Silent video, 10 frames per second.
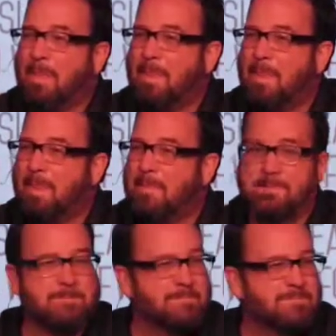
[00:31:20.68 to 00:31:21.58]

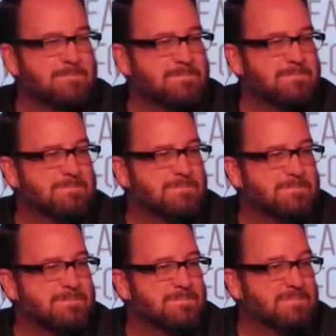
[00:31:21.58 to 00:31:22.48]

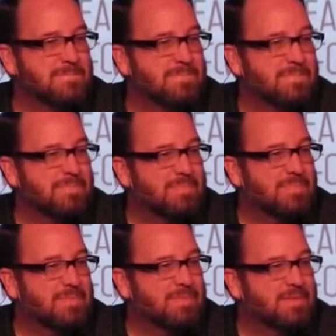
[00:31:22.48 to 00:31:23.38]
(no one is talking)